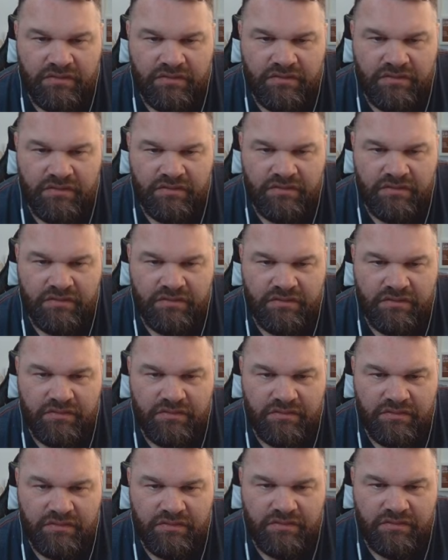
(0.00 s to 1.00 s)

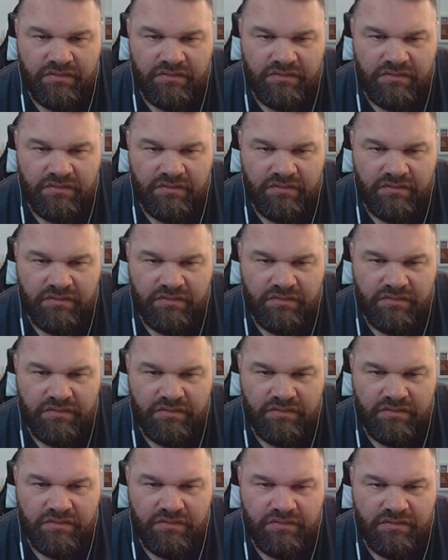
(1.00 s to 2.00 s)

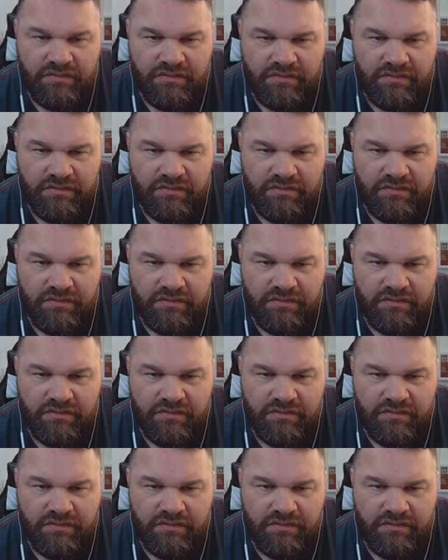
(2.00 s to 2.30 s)
No words are spoken by the person on screen.